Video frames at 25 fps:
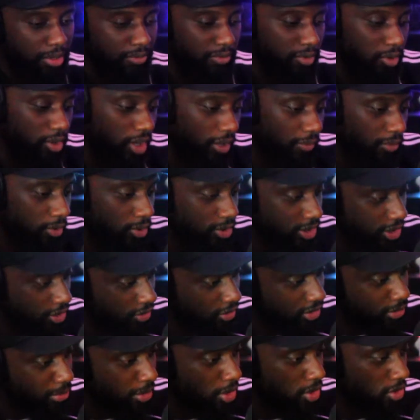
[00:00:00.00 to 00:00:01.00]
If you're
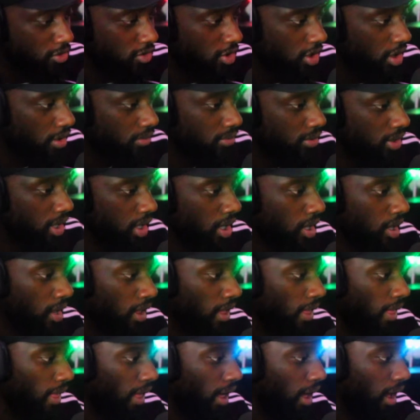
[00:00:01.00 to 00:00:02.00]
serious about your craft
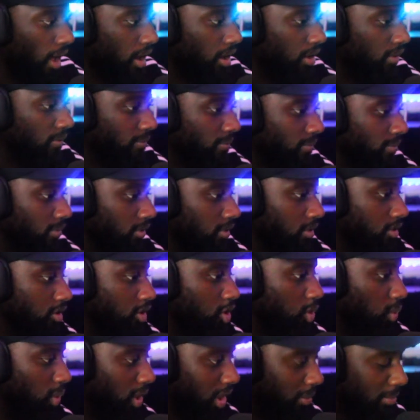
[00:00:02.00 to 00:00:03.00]
and
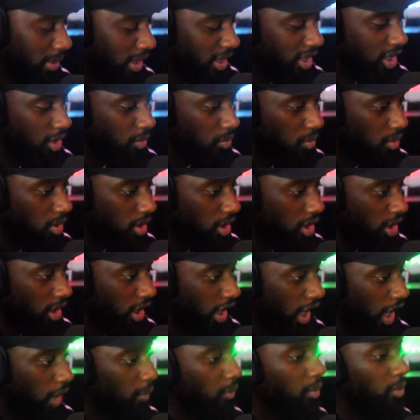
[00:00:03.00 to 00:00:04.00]
you want to make it work,
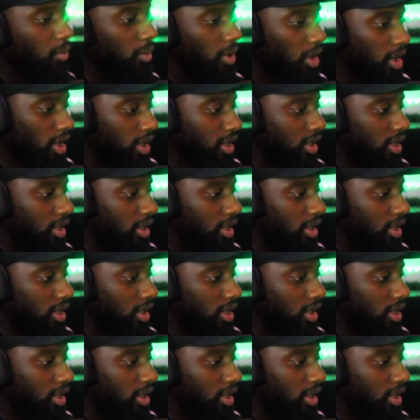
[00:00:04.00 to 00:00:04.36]
it will work,